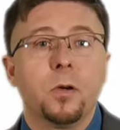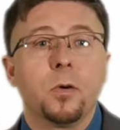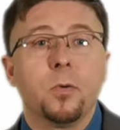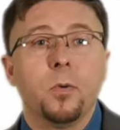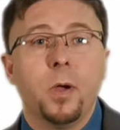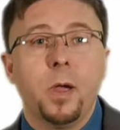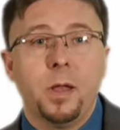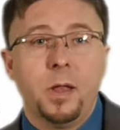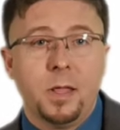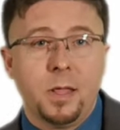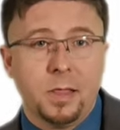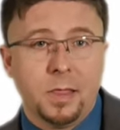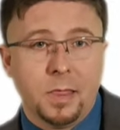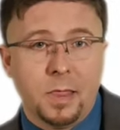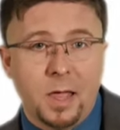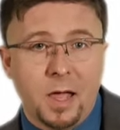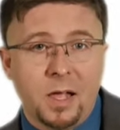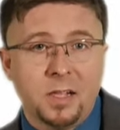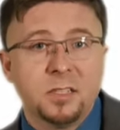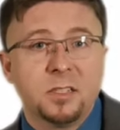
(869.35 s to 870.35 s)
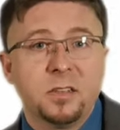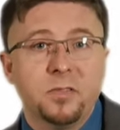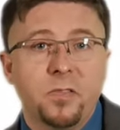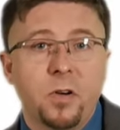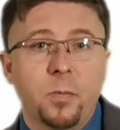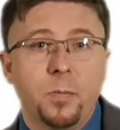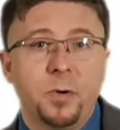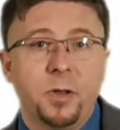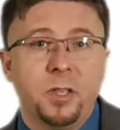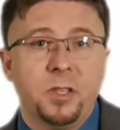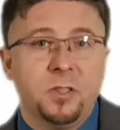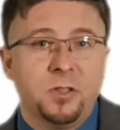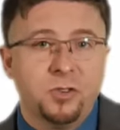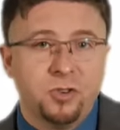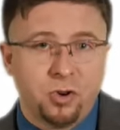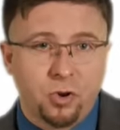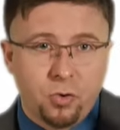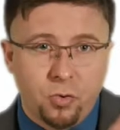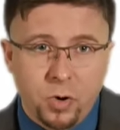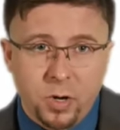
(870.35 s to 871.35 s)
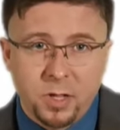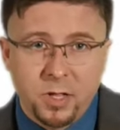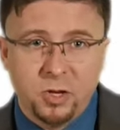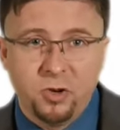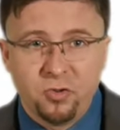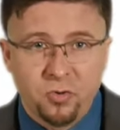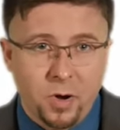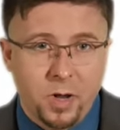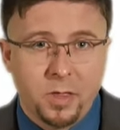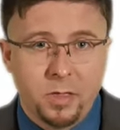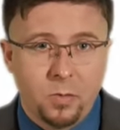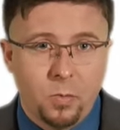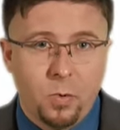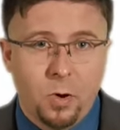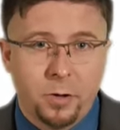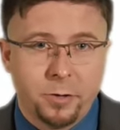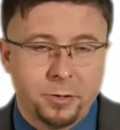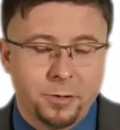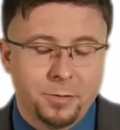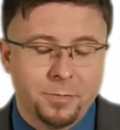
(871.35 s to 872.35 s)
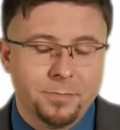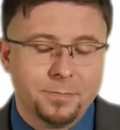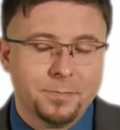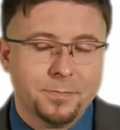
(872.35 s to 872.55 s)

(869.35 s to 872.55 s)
creating lots of openings to quickly drain the water.